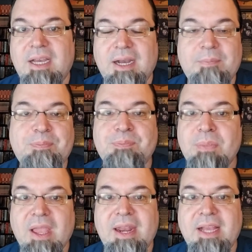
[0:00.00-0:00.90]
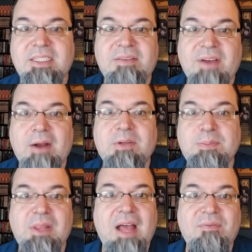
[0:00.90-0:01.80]
Um, an
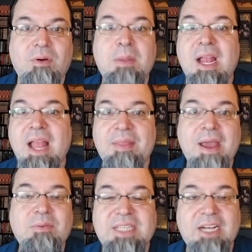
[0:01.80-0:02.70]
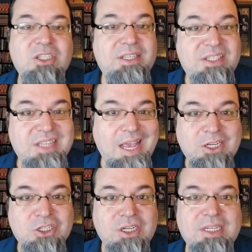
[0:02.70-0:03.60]
antivirus platform, and that was actually
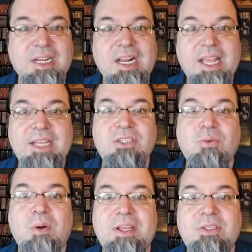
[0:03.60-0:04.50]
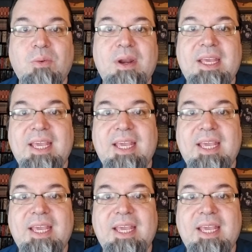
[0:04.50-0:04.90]
sanctioned in 2020.